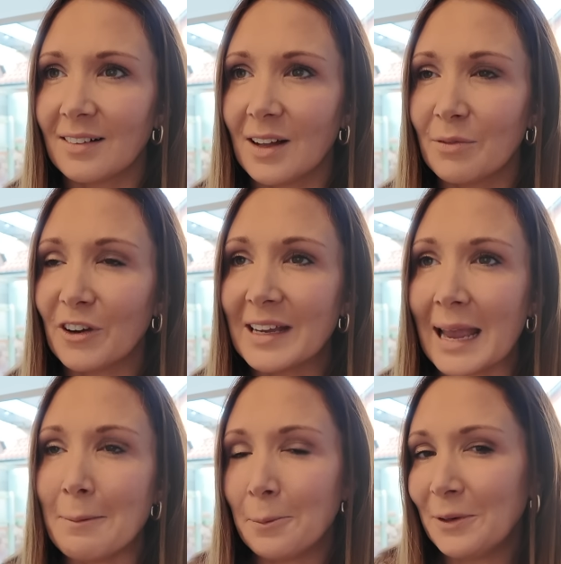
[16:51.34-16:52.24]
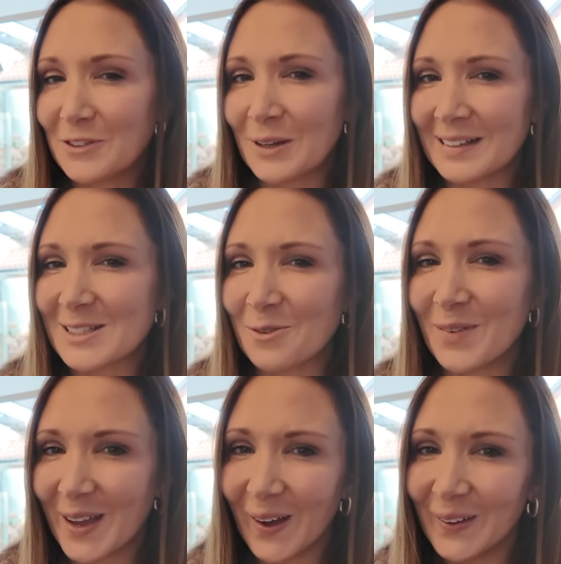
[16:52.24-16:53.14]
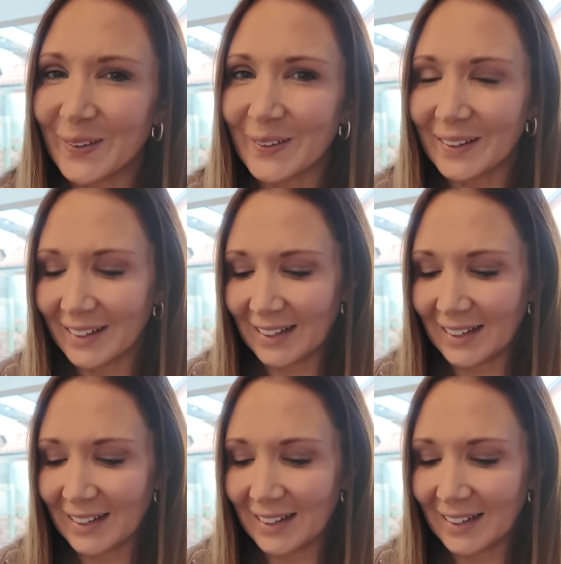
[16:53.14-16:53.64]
I'm very capable of doing this on my own.